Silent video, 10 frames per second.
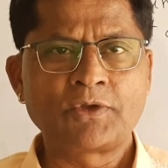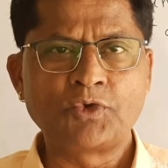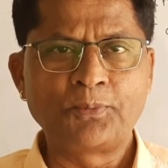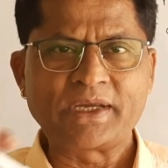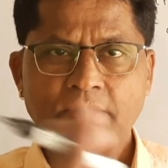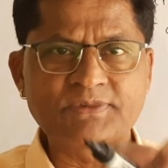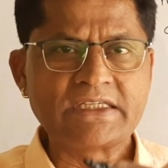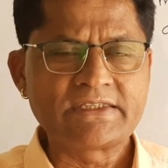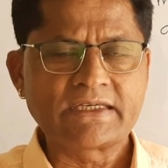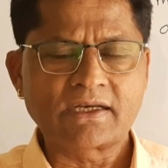You
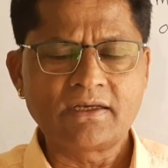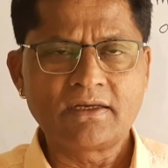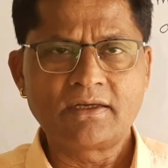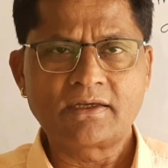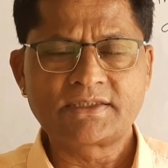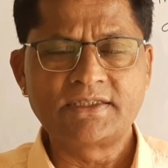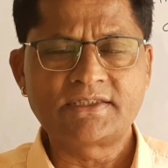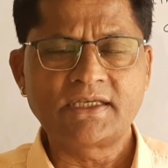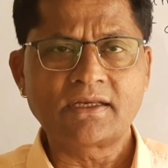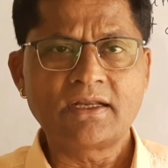become
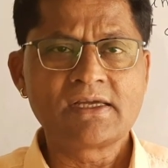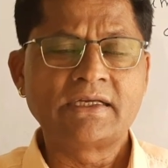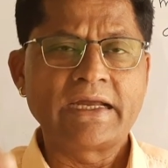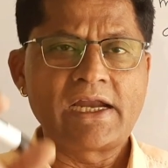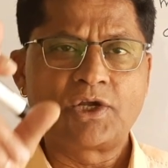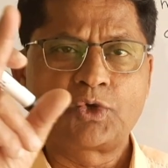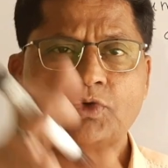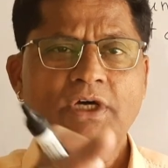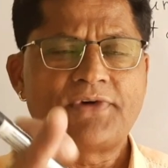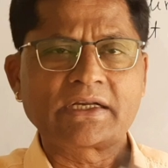sincere and do
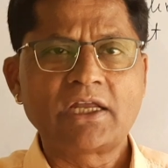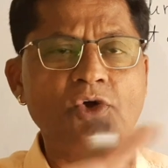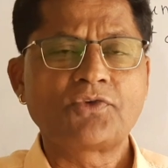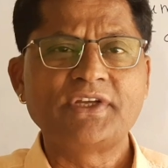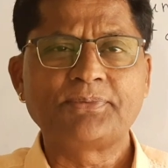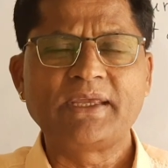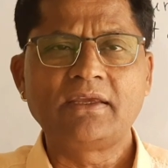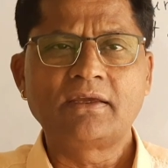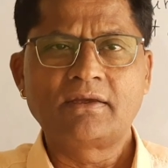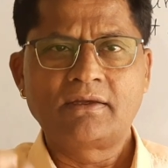the work along with
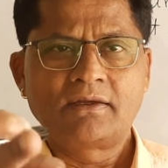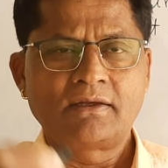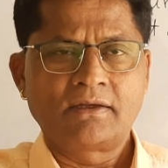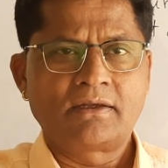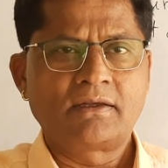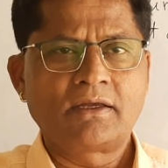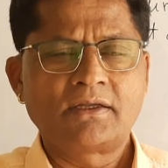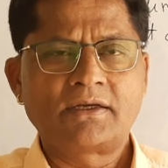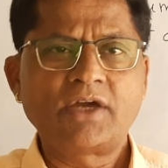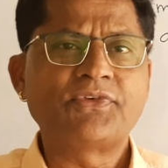me,
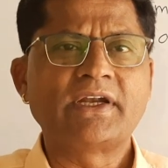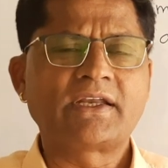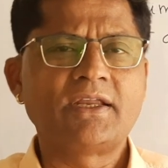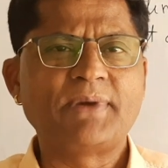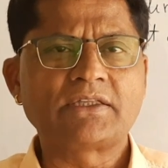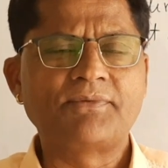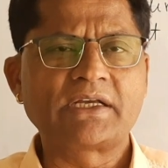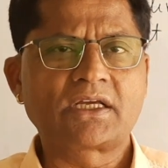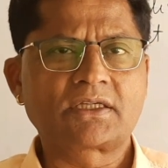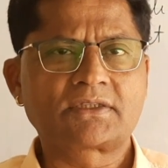definitely
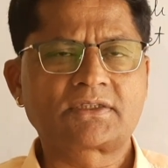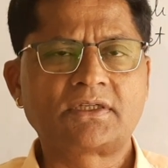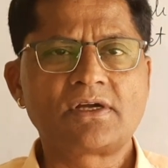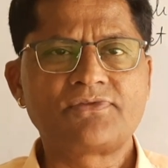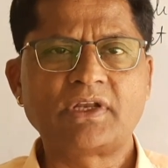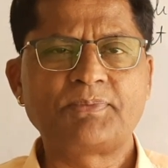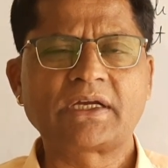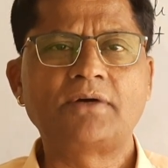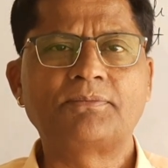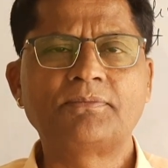mathematics will
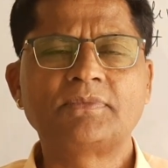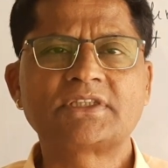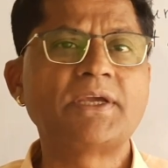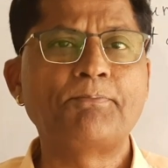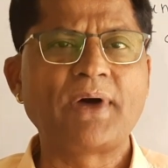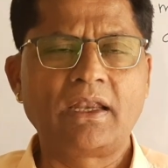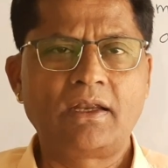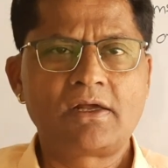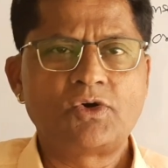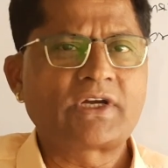become
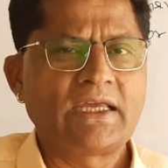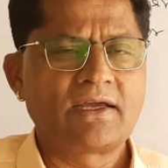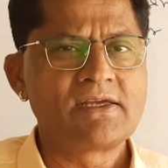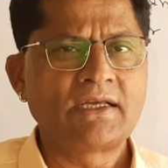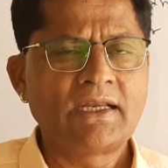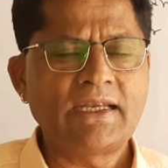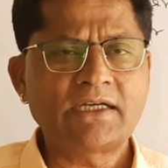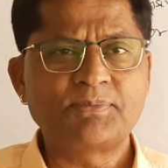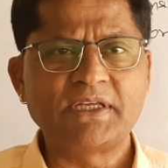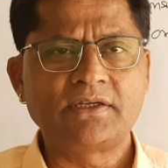simple. Okay,
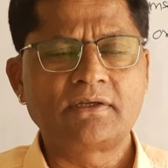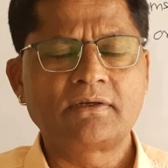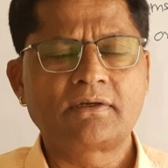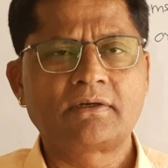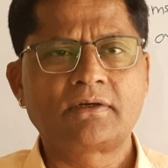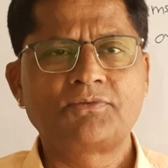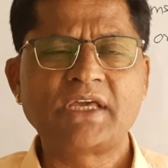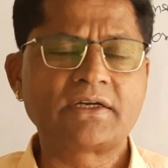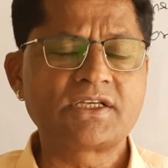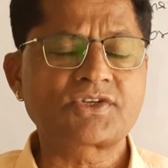we
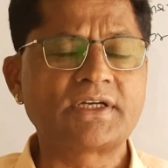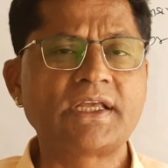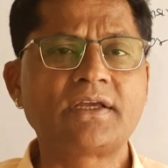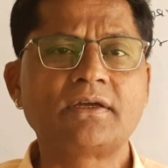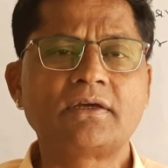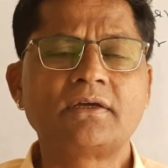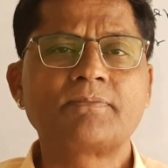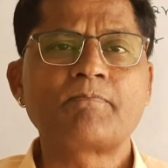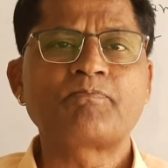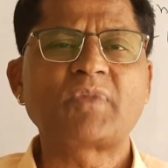are
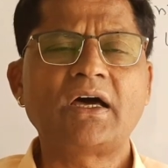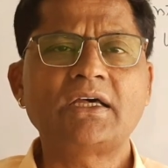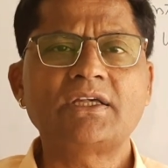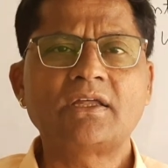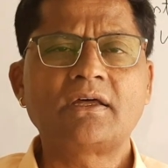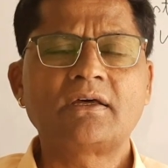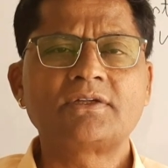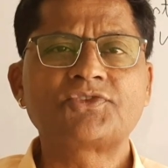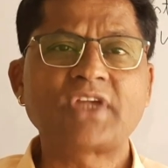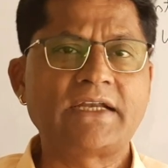discussing the
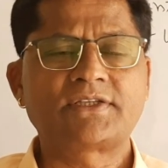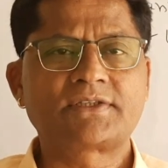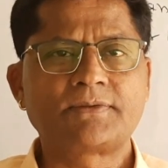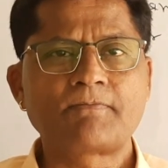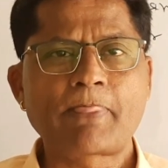sets.